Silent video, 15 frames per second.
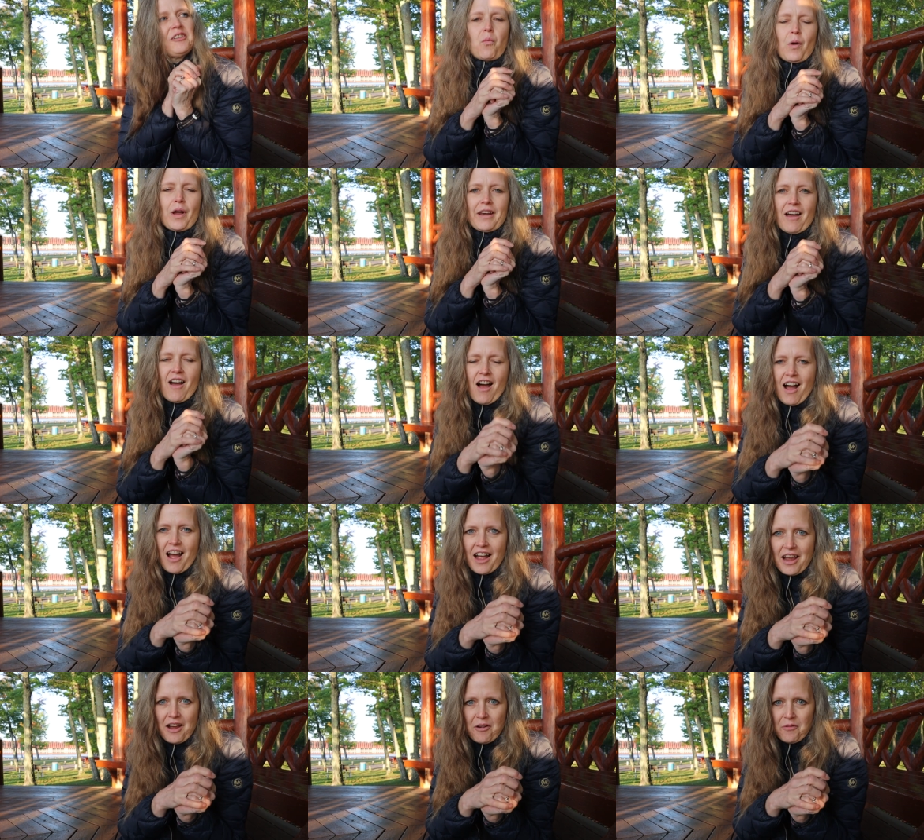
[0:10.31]
When
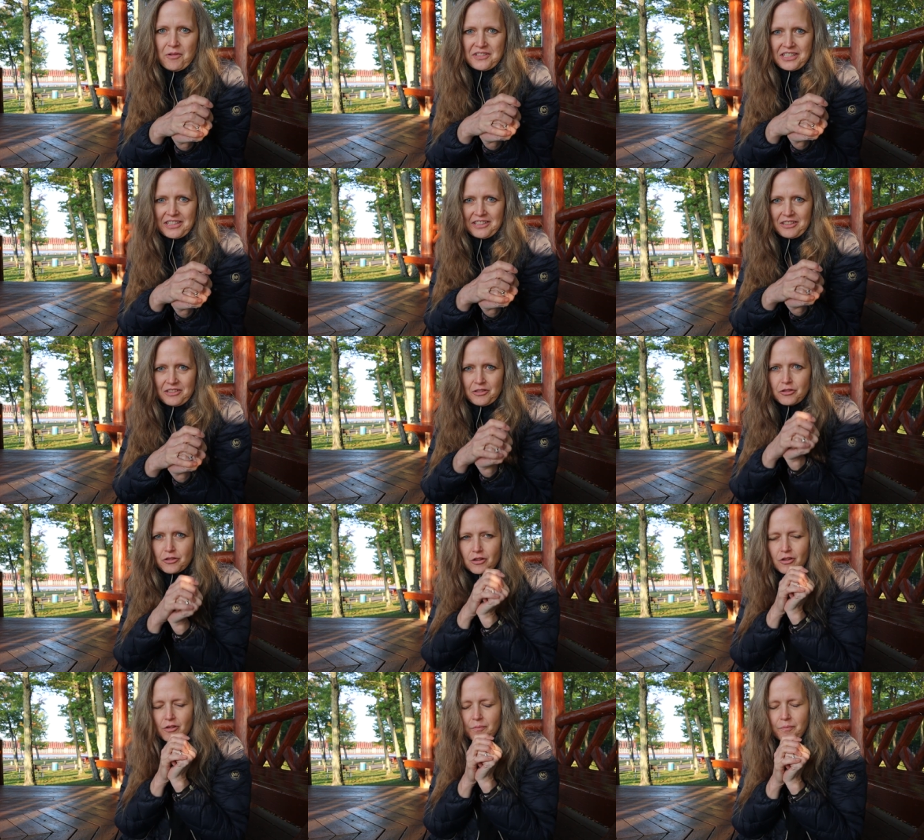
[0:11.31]
I was a little
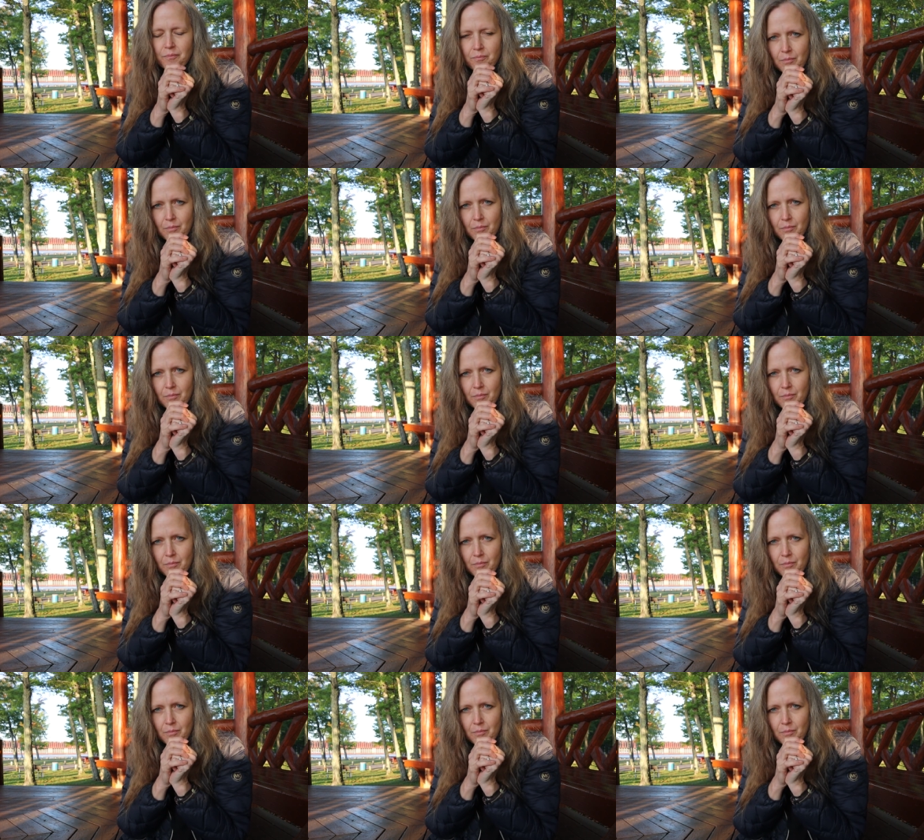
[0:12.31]
girl,